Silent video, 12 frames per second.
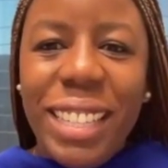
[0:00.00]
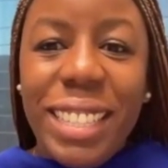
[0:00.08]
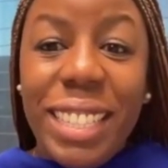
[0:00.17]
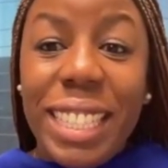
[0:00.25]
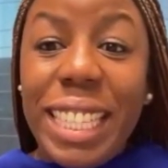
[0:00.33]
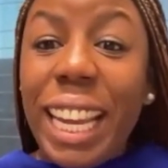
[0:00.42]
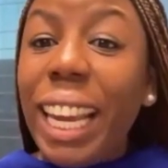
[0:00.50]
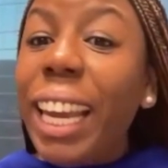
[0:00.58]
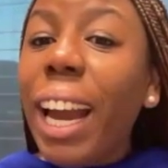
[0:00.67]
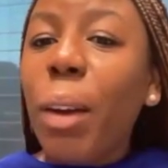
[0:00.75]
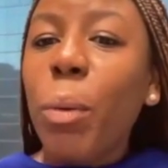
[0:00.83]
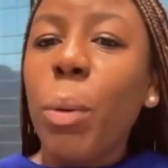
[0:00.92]
Today,
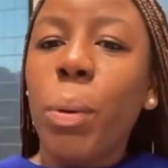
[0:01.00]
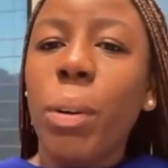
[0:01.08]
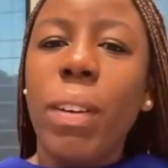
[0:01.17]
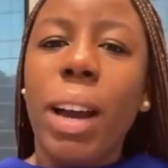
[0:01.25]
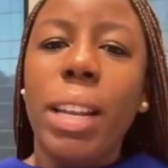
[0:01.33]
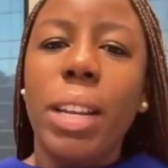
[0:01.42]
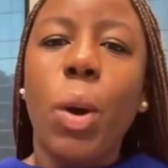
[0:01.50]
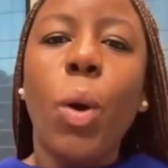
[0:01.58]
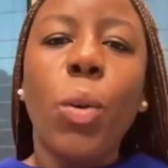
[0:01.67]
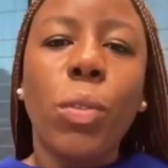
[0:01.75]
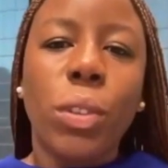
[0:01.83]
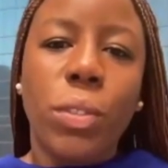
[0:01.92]
I will provide an
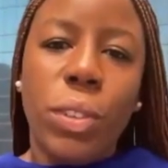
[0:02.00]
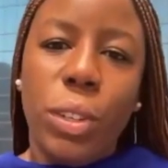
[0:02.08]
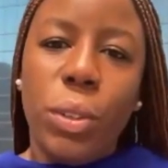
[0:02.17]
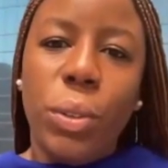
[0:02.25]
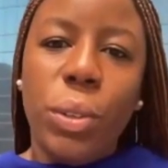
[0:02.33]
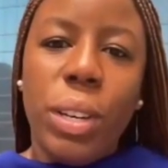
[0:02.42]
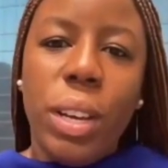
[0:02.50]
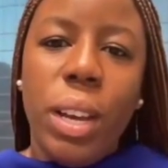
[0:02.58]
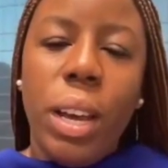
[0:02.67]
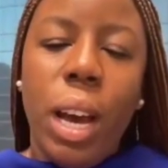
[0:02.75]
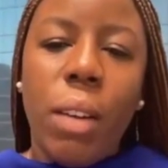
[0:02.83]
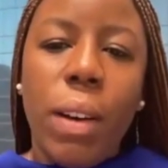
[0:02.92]
overview
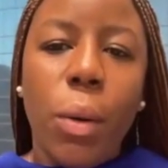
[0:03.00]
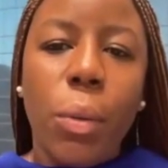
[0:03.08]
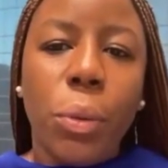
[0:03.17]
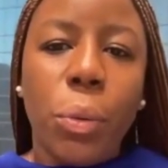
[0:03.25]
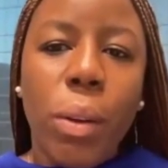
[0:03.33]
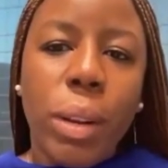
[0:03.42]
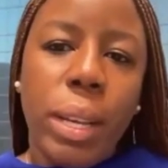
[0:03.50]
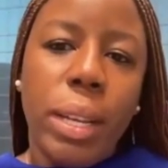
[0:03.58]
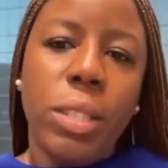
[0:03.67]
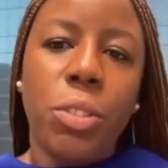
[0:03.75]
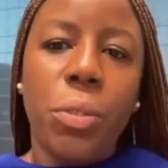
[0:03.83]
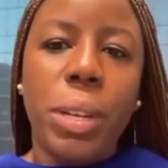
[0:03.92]
of how throughout
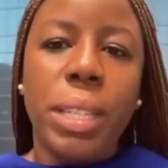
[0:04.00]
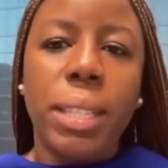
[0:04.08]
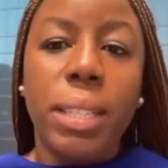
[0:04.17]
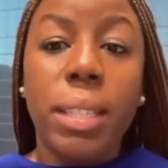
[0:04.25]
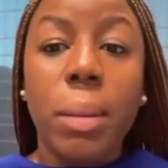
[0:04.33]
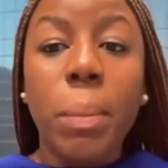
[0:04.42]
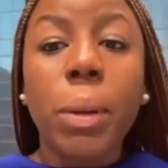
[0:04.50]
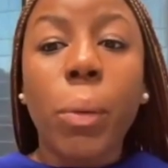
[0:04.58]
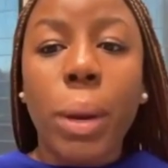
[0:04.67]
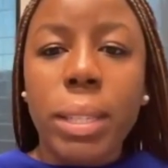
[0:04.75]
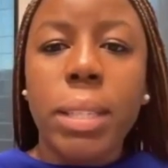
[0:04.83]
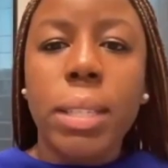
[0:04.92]
history, systemic
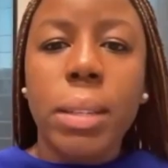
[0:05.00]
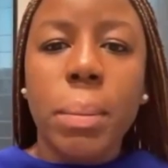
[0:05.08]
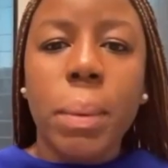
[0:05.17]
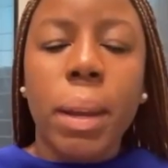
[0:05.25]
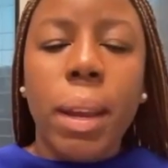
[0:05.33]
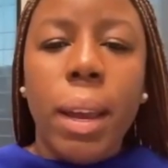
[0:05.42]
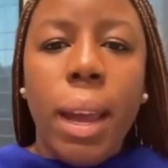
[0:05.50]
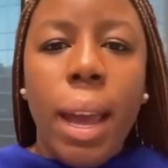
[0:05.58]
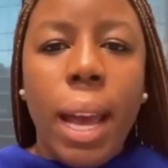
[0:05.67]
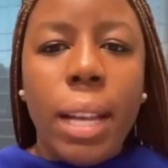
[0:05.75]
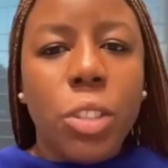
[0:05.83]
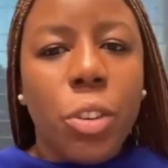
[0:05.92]
racism
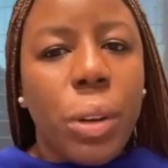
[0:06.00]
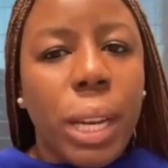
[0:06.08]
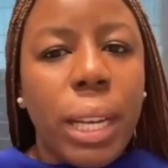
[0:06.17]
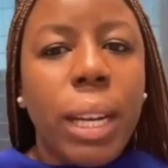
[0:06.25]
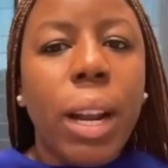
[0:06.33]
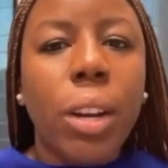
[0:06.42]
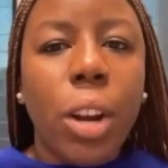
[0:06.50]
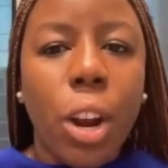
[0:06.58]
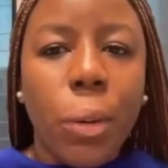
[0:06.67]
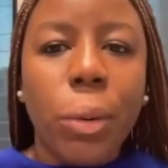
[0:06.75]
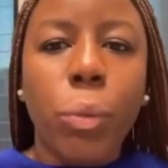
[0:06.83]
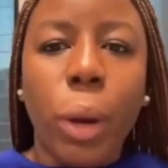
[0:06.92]
has created our
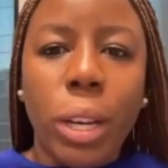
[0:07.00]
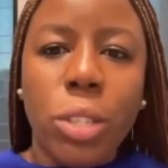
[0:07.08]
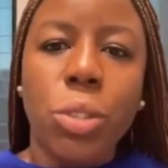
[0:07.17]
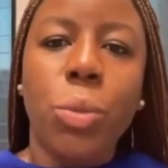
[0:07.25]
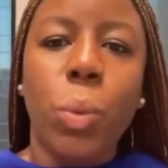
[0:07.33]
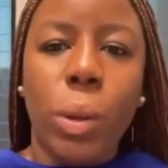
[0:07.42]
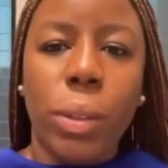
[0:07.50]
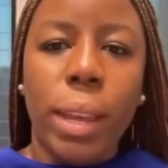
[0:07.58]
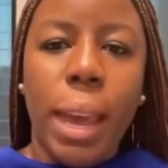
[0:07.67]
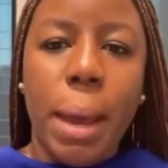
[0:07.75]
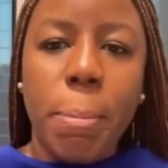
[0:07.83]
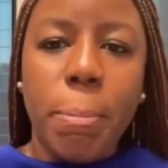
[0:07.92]
current racial wealth
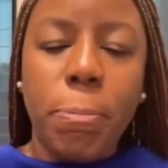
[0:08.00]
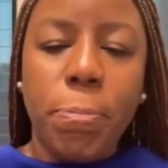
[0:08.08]
gap.